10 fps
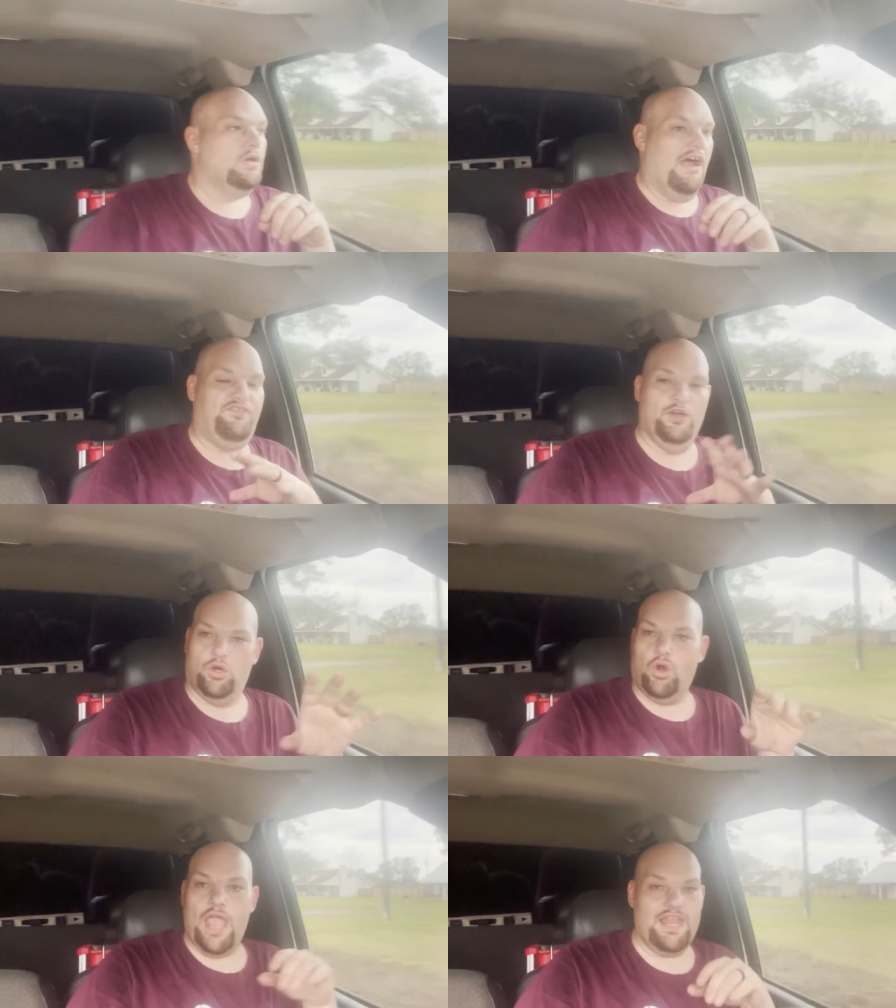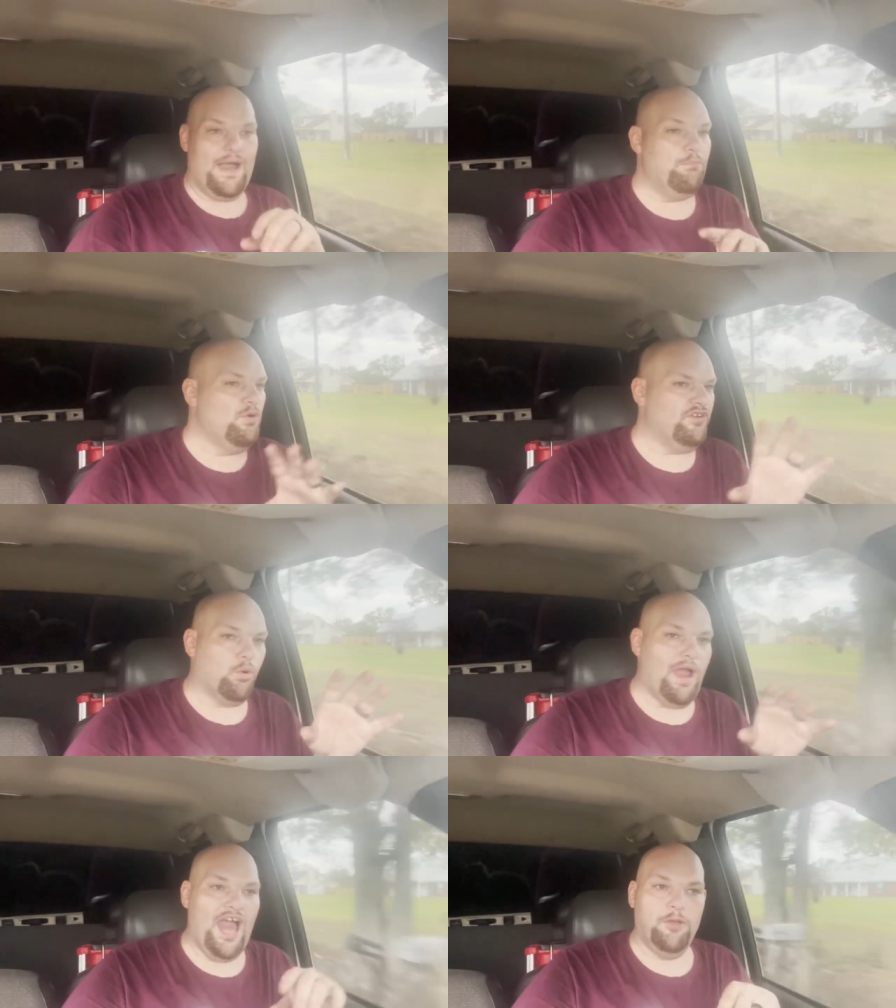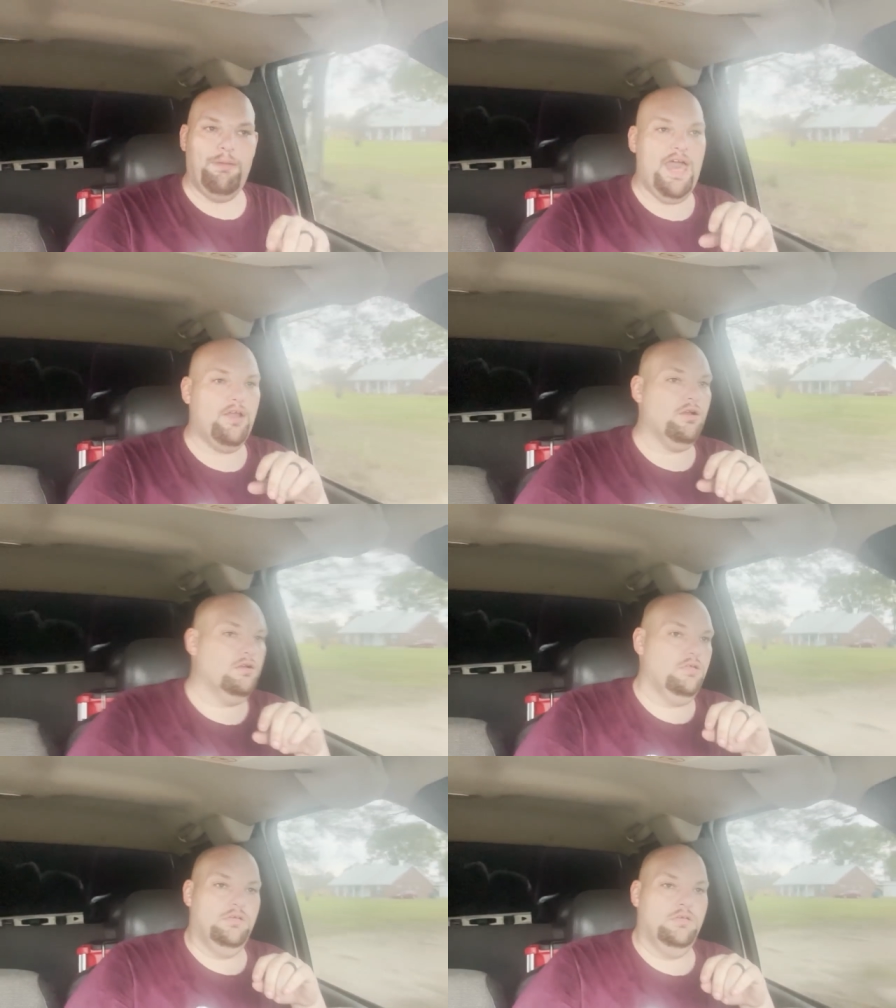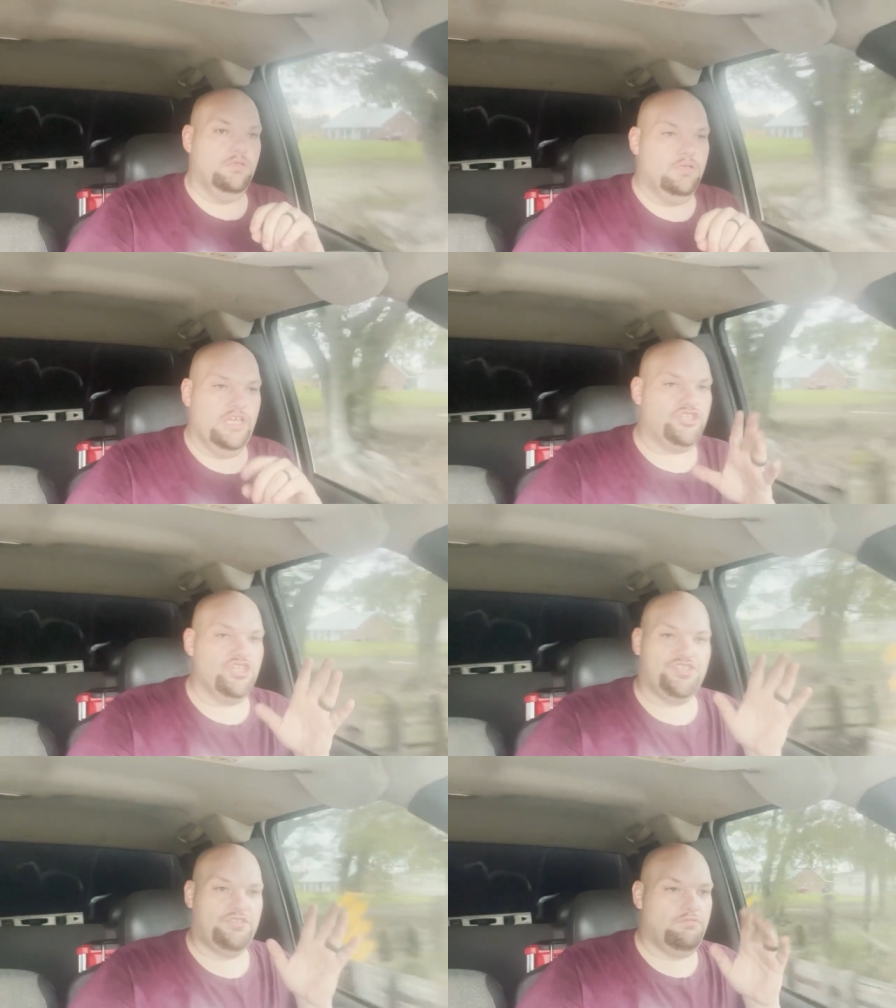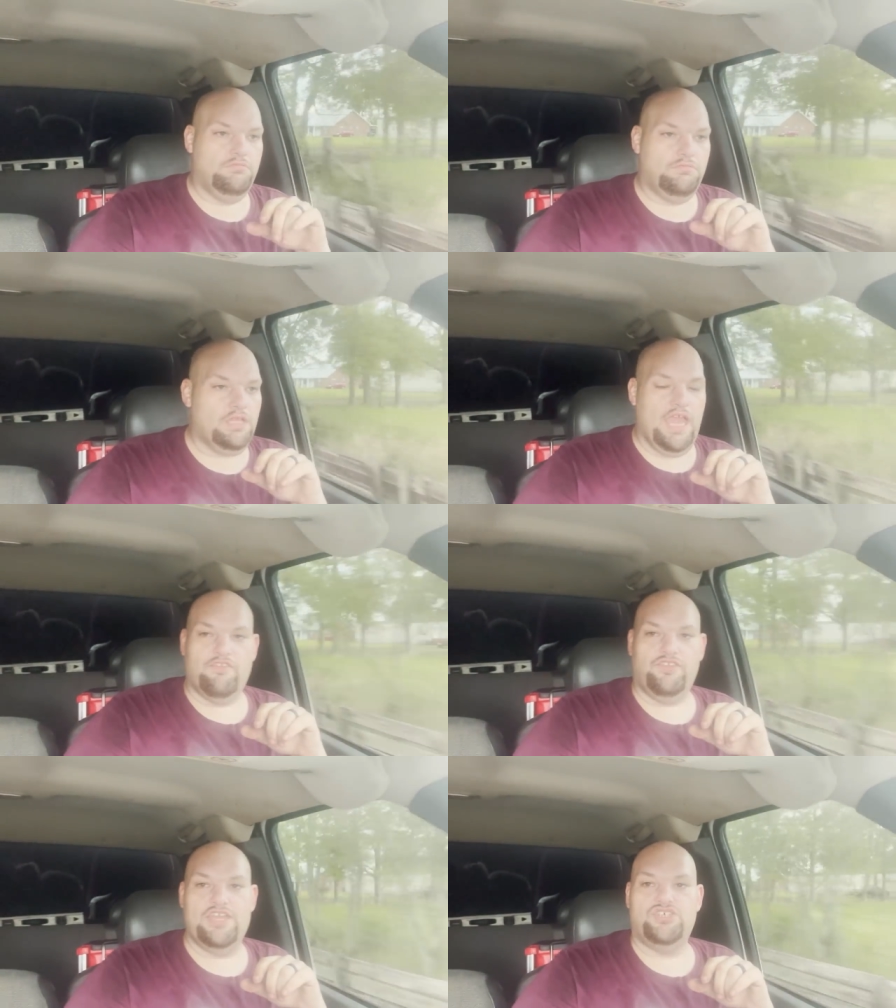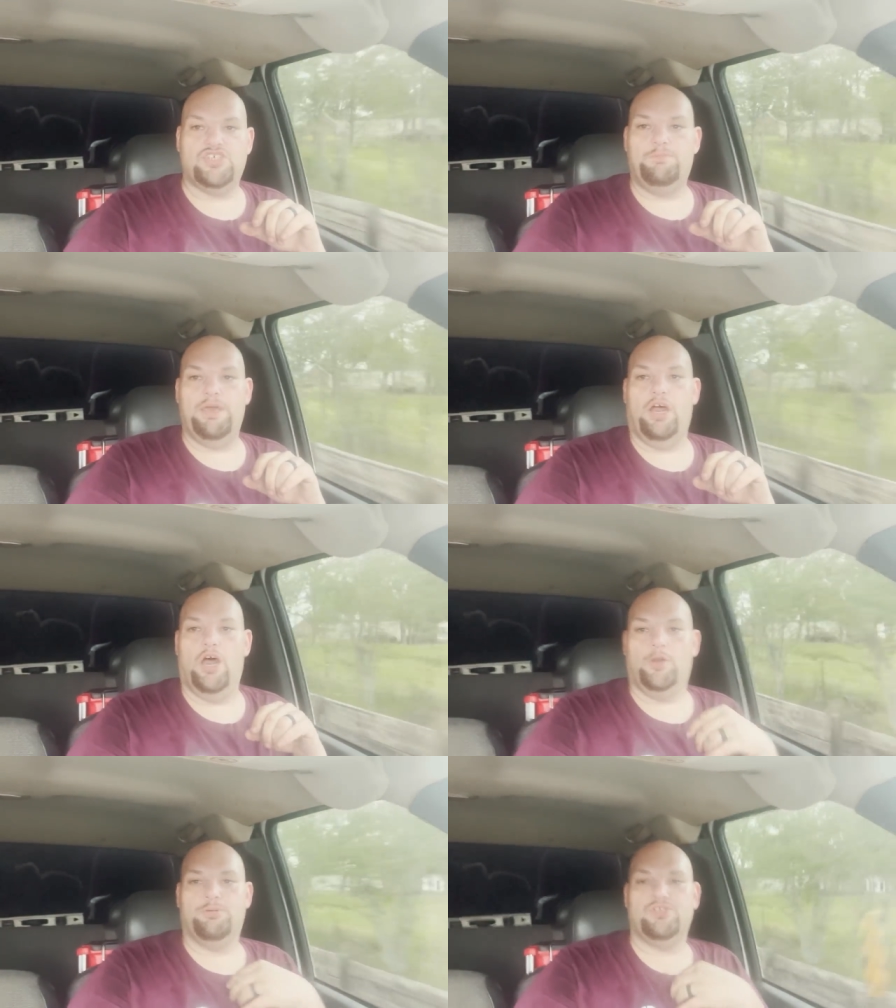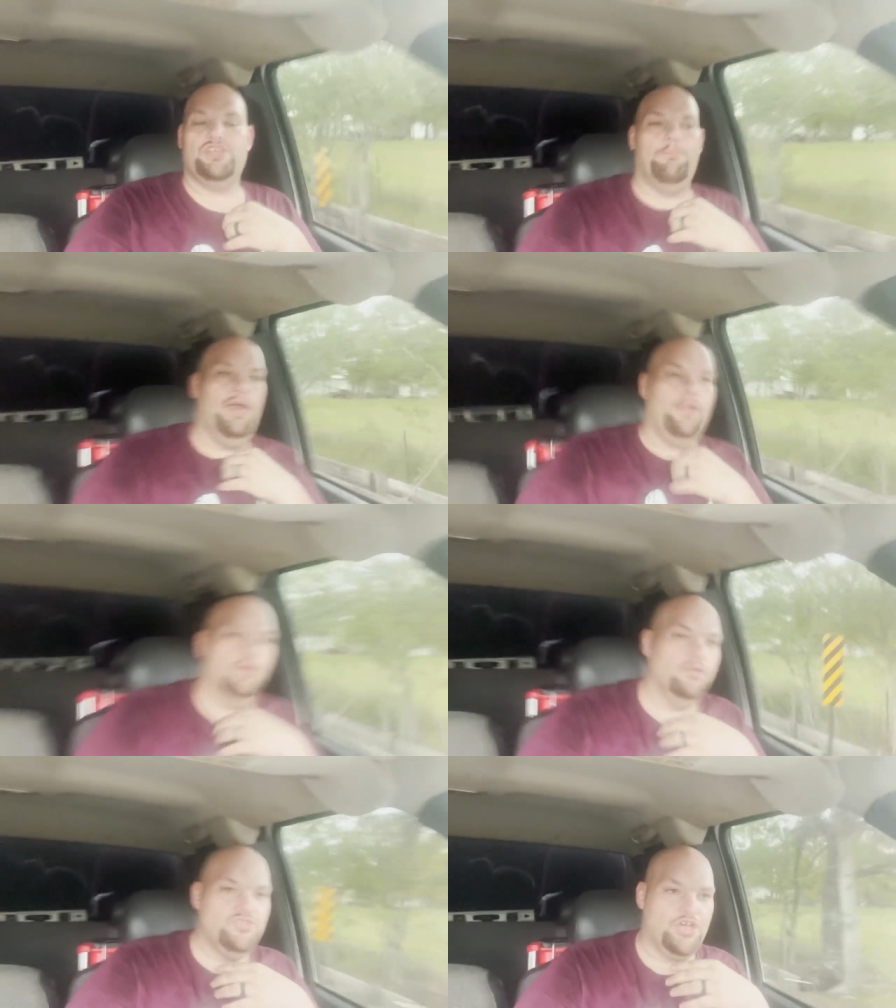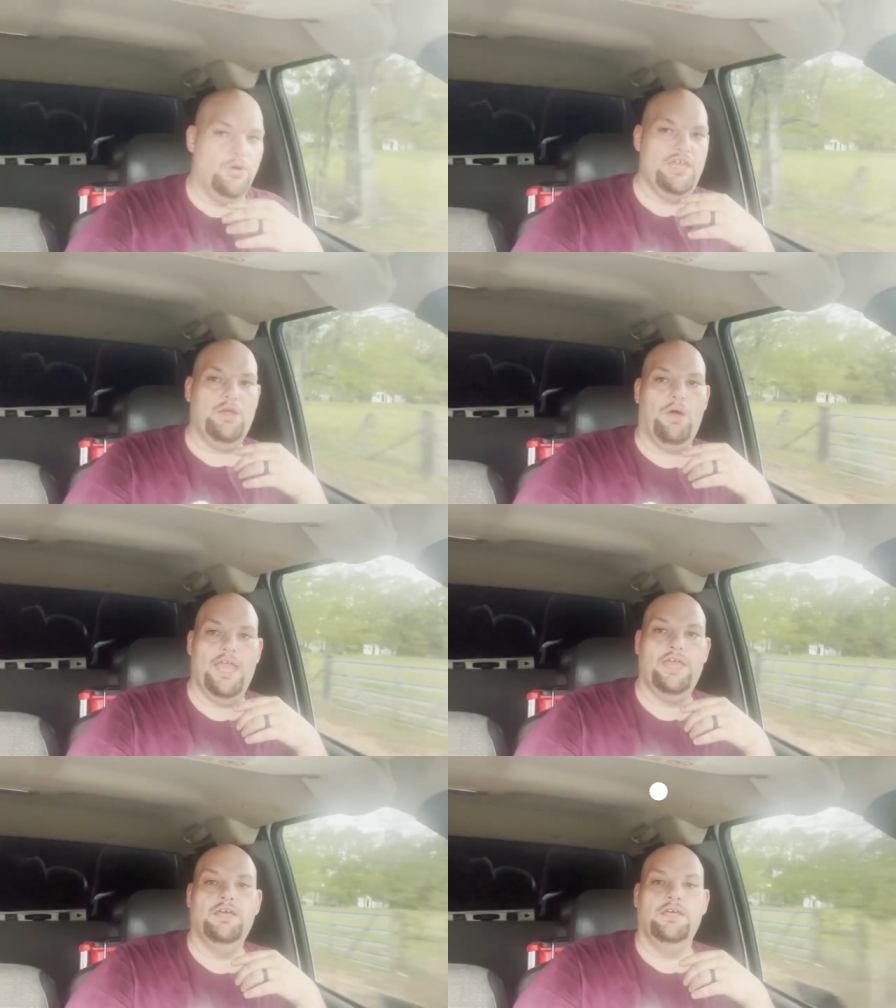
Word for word: I feel great. I'm moving around better. It's just, everything's just been one hundred percent better. So anyway,